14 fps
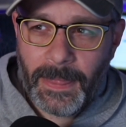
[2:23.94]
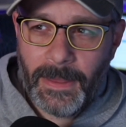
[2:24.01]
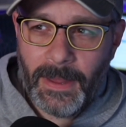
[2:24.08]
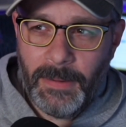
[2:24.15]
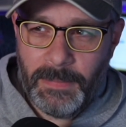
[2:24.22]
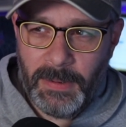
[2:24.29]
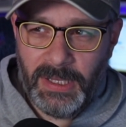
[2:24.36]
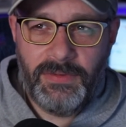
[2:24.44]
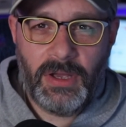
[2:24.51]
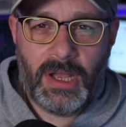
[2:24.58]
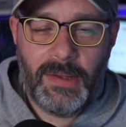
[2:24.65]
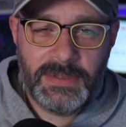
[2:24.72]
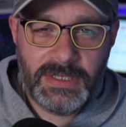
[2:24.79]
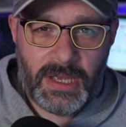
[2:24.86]
I believe it
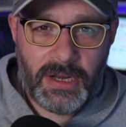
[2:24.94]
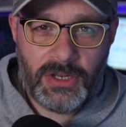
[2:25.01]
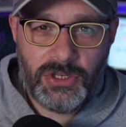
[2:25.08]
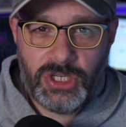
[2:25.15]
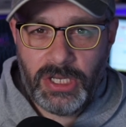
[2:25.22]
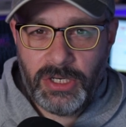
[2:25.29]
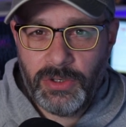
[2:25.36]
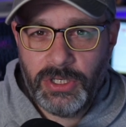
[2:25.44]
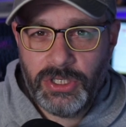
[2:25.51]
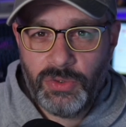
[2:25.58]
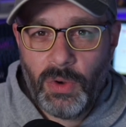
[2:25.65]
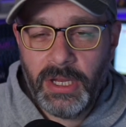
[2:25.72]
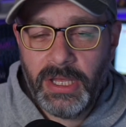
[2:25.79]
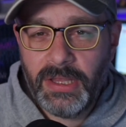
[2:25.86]
comes out on January
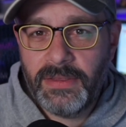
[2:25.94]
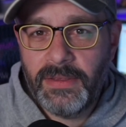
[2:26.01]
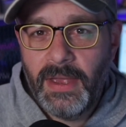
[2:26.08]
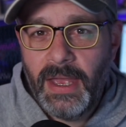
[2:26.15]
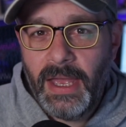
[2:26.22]
twentieth,